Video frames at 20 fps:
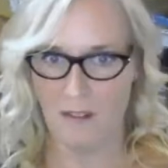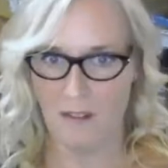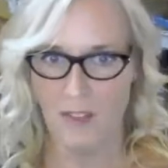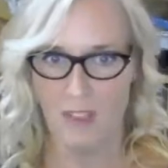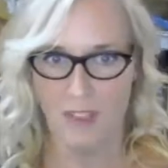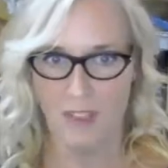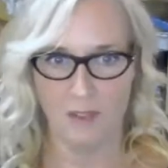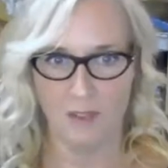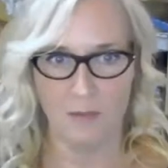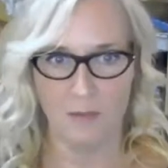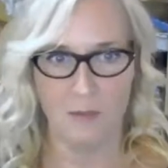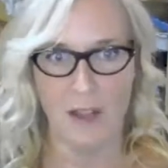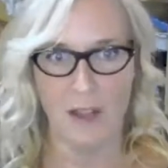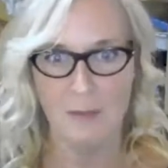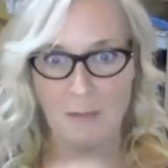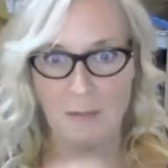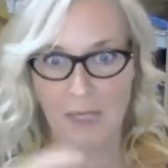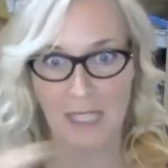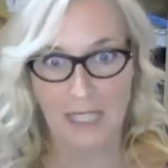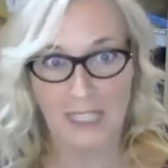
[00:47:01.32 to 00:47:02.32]
other than
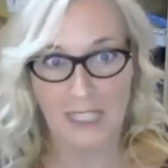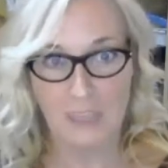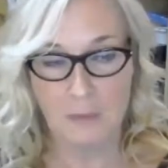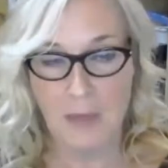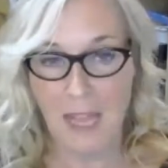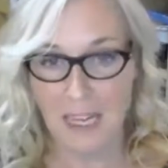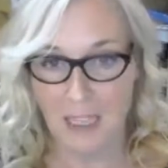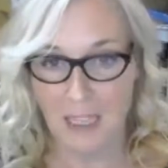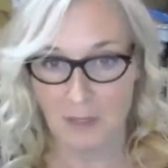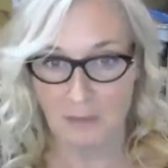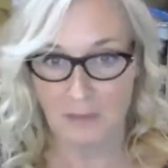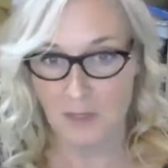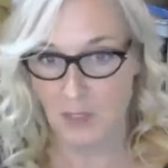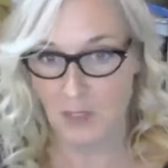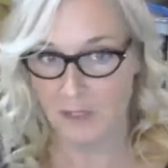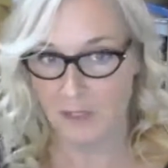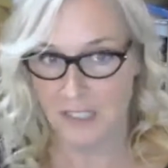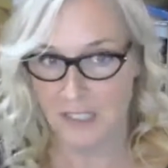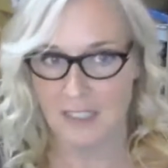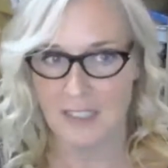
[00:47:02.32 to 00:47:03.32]
white middle-aged men, I'm
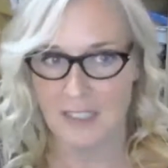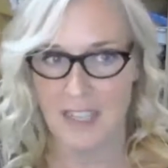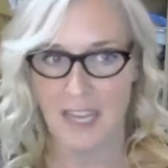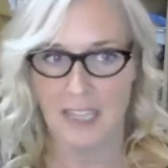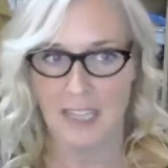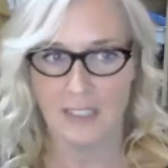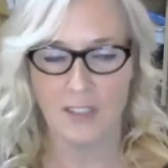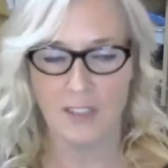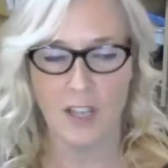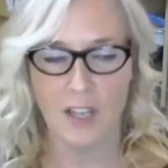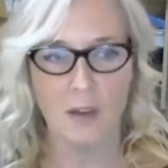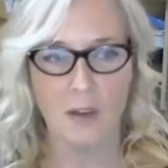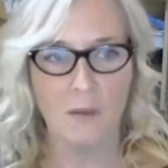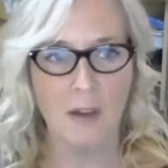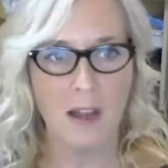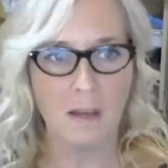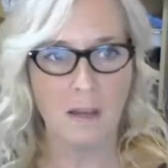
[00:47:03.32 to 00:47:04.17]
sorry to say. So